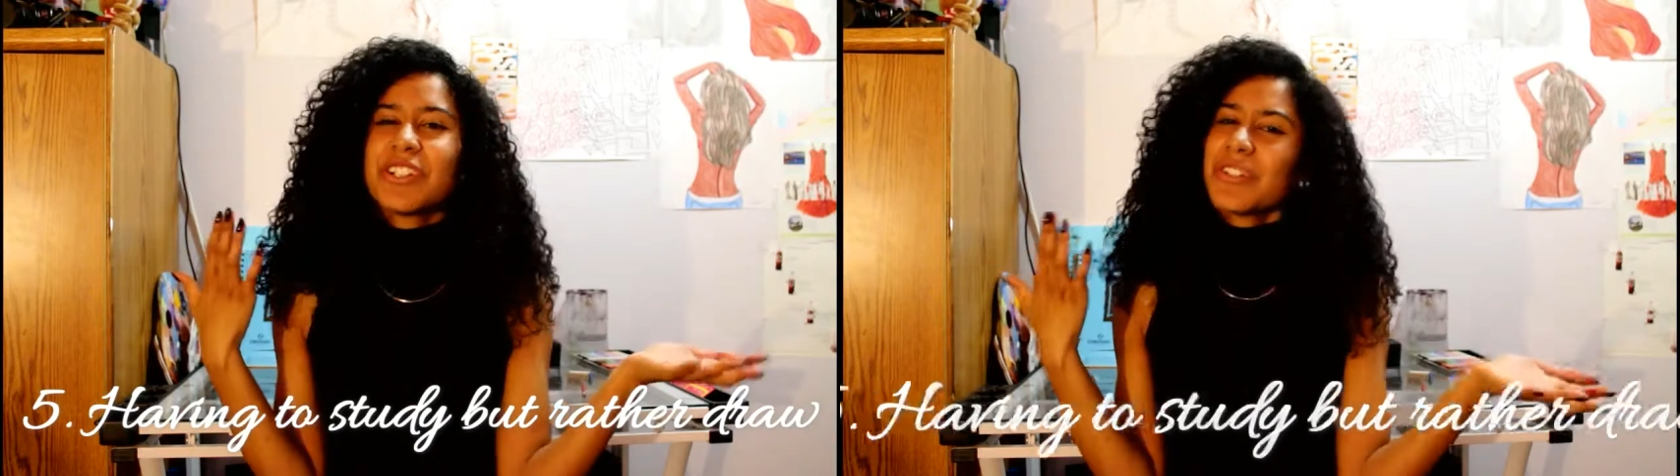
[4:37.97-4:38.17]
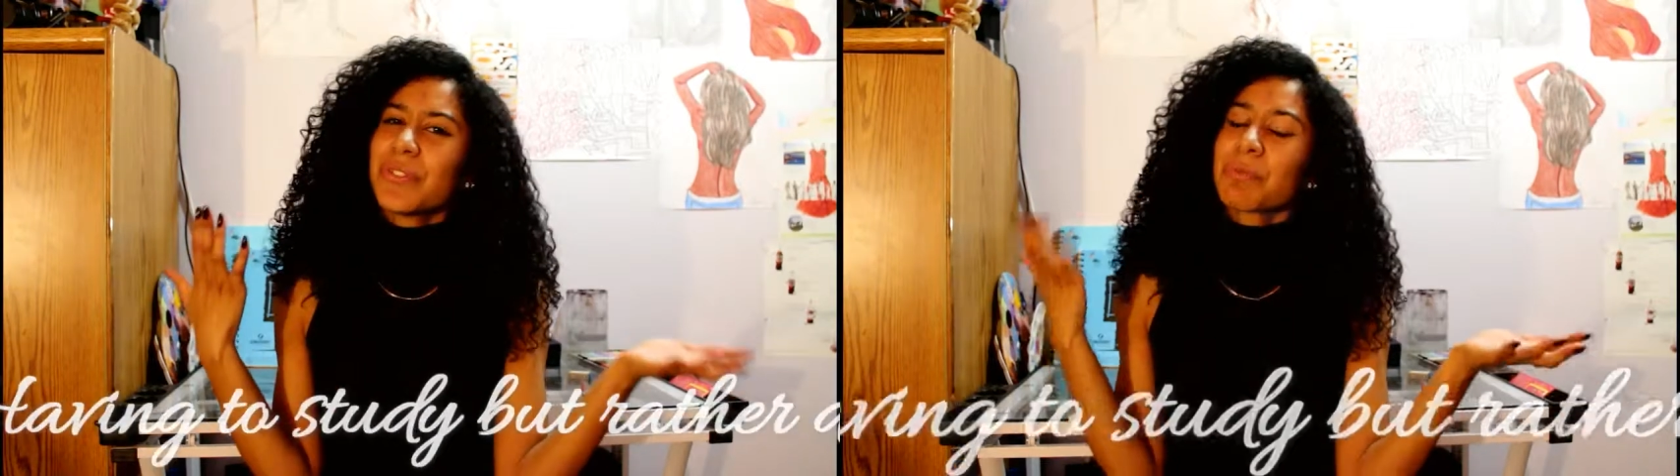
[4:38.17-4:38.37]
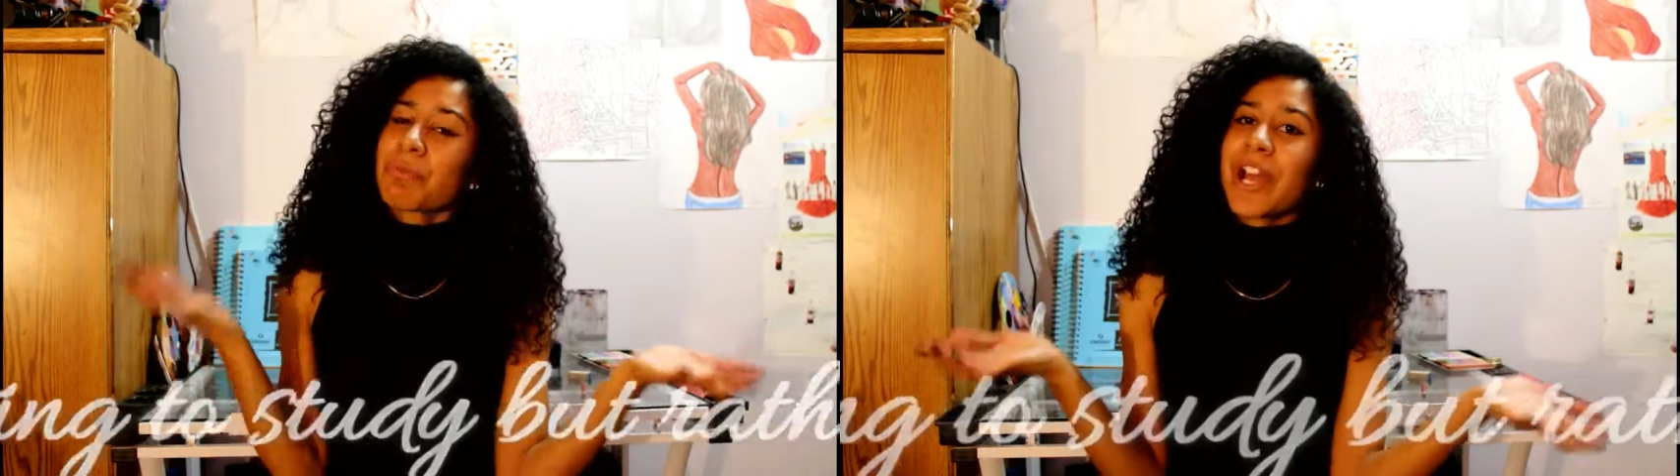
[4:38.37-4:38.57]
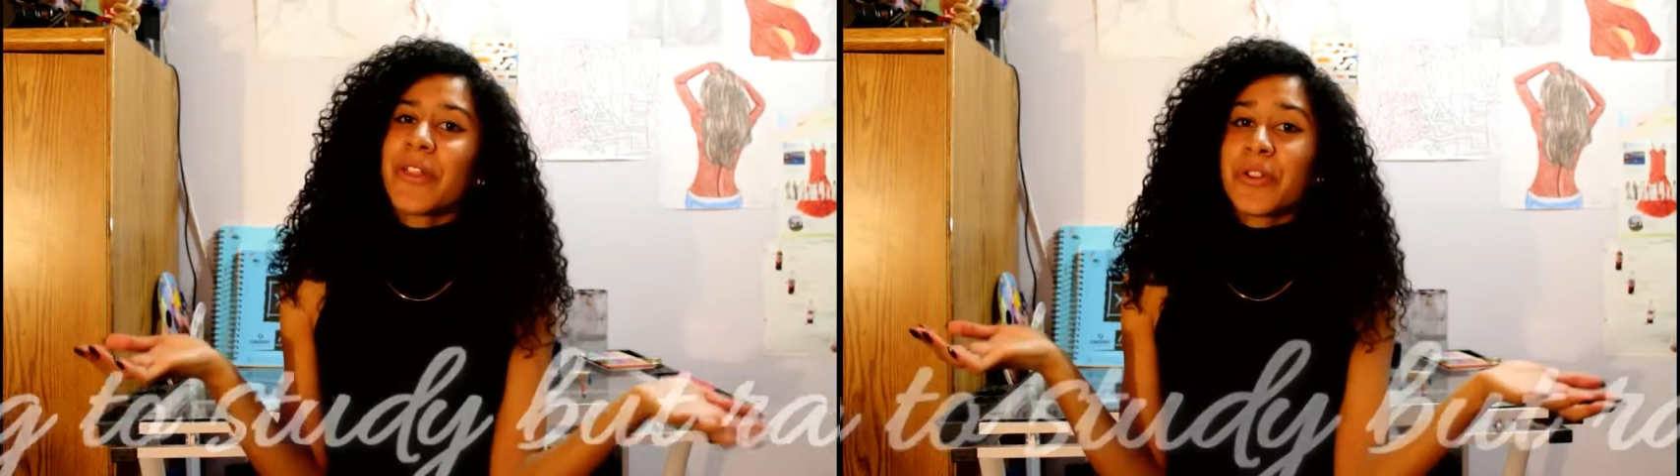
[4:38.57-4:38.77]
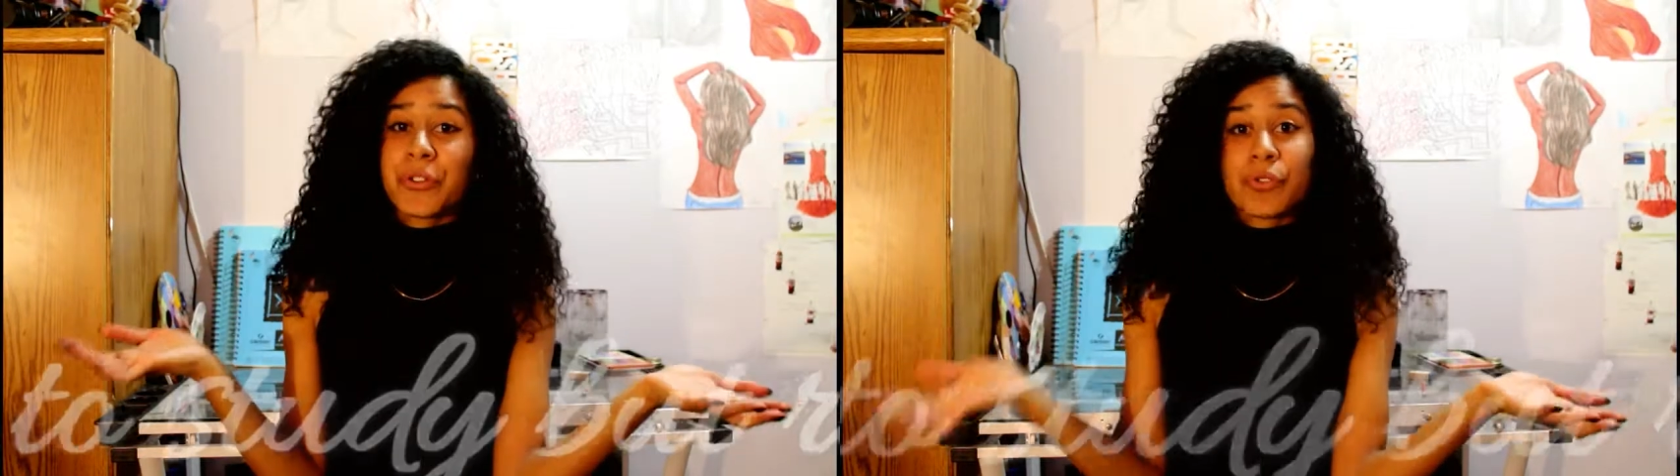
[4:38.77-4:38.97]
just
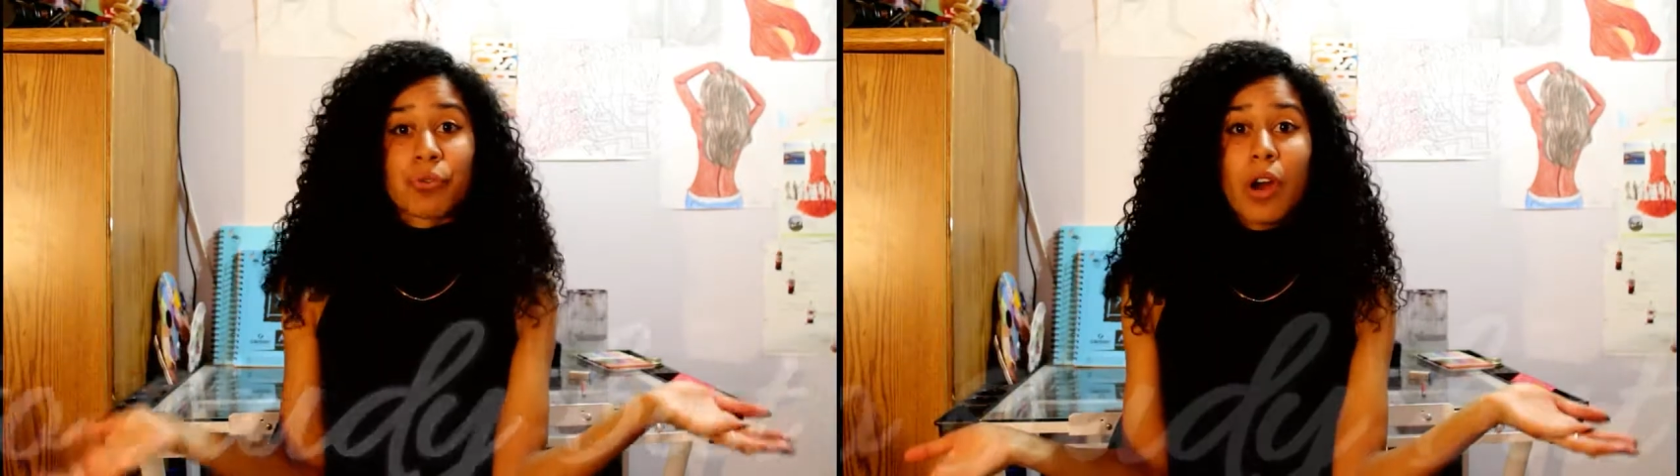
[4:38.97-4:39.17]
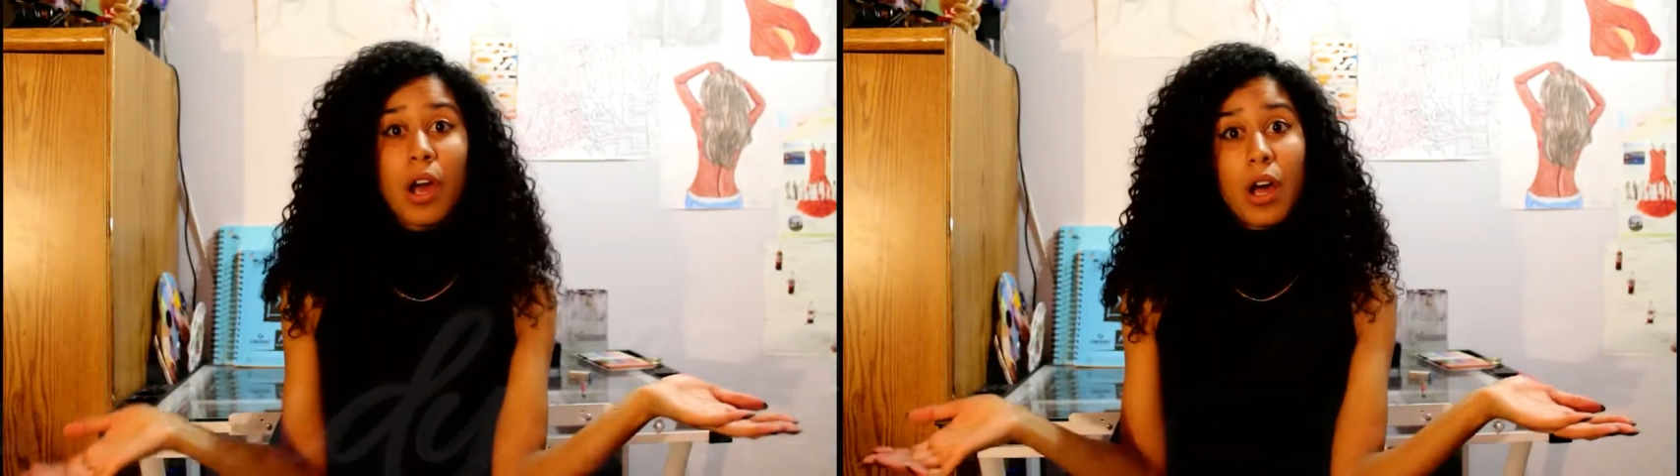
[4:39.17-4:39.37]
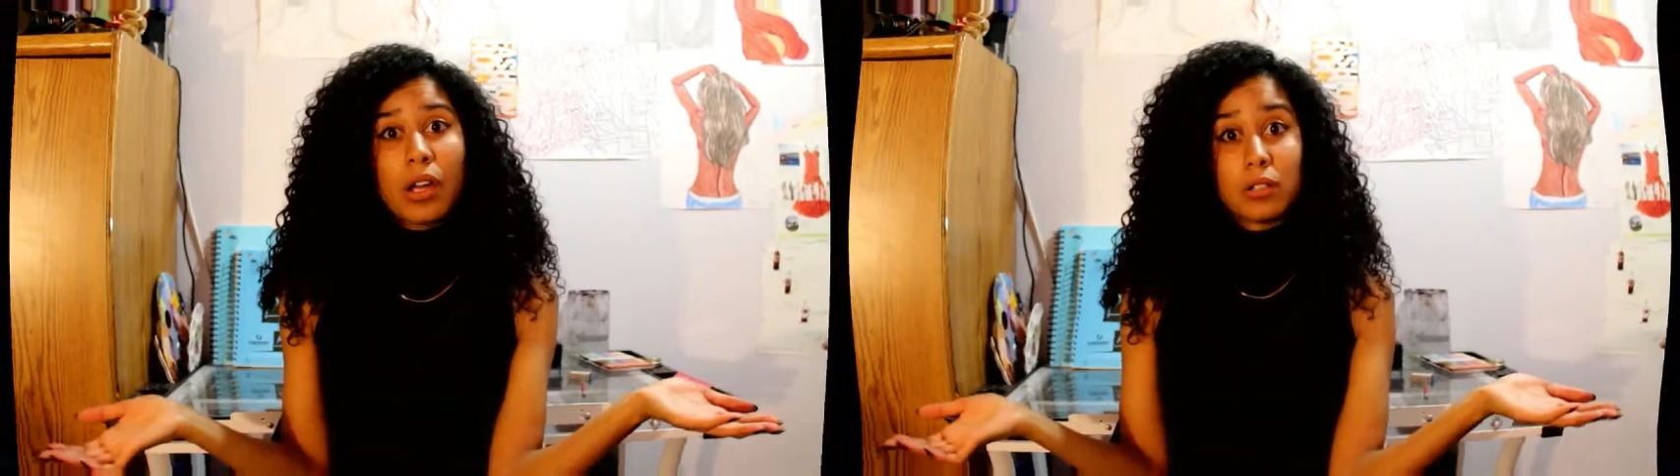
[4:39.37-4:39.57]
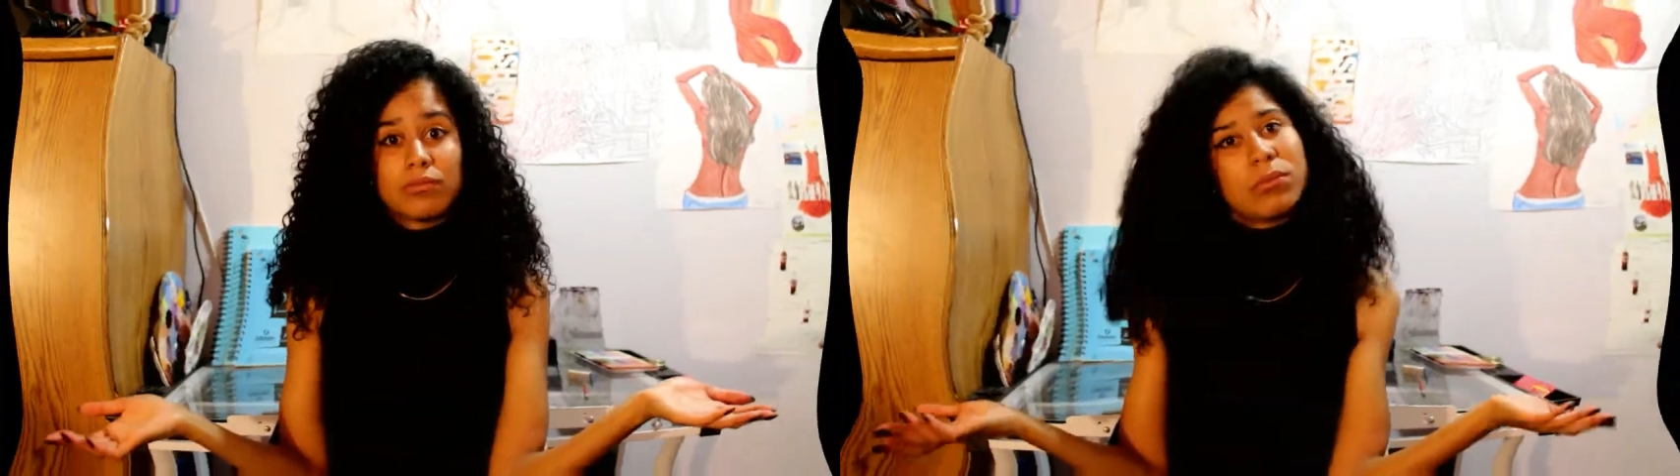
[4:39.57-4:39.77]
rather draw.